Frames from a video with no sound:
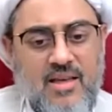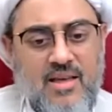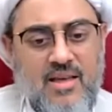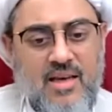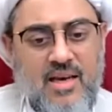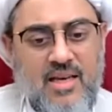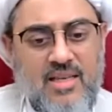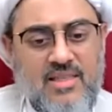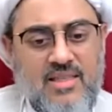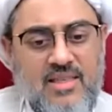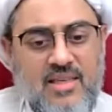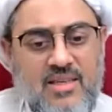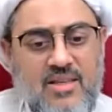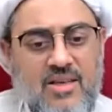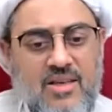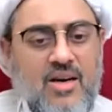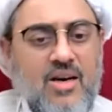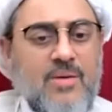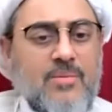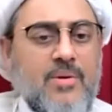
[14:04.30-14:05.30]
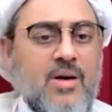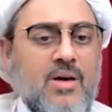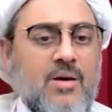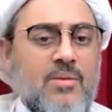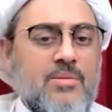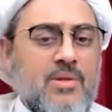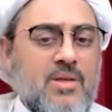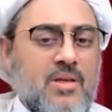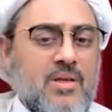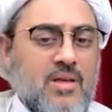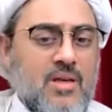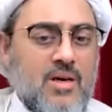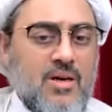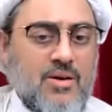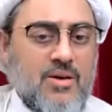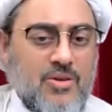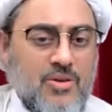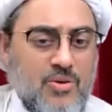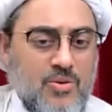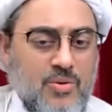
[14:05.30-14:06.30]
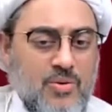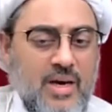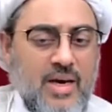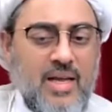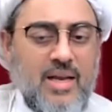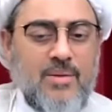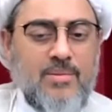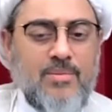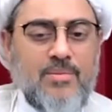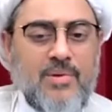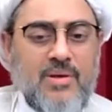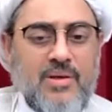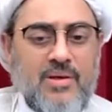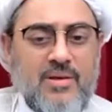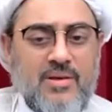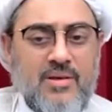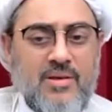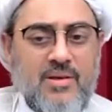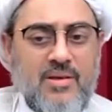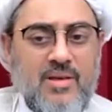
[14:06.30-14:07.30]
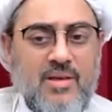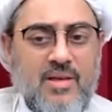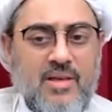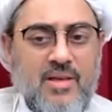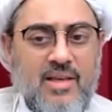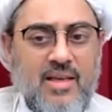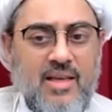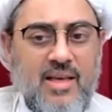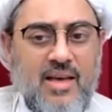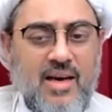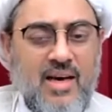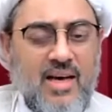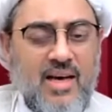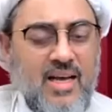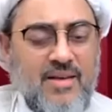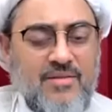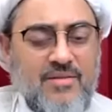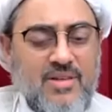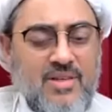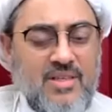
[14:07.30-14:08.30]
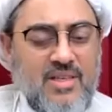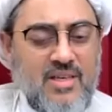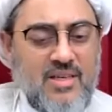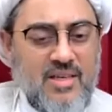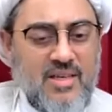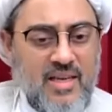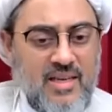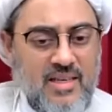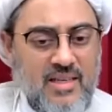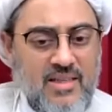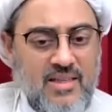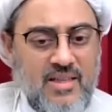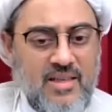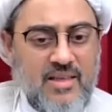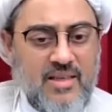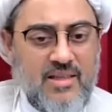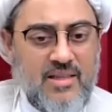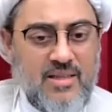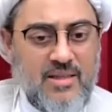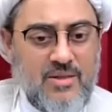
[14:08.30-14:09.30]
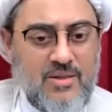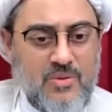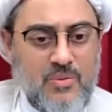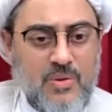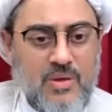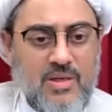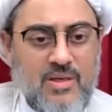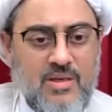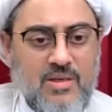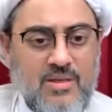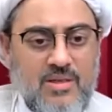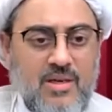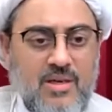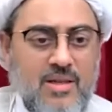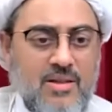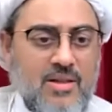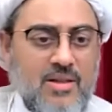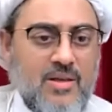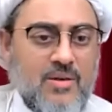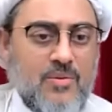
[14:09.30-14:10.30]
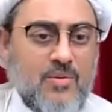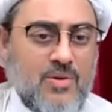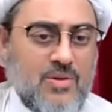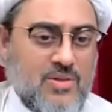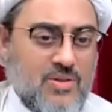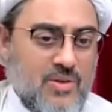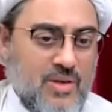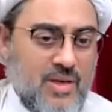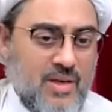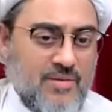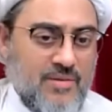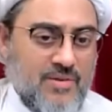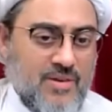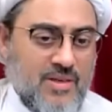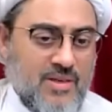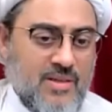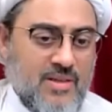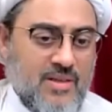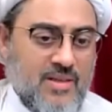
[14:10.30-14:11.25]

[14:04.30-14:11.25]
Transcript: I said, Ya Aba Abdullah, you help me. I haven't done anything in this world, nothing whatsoever.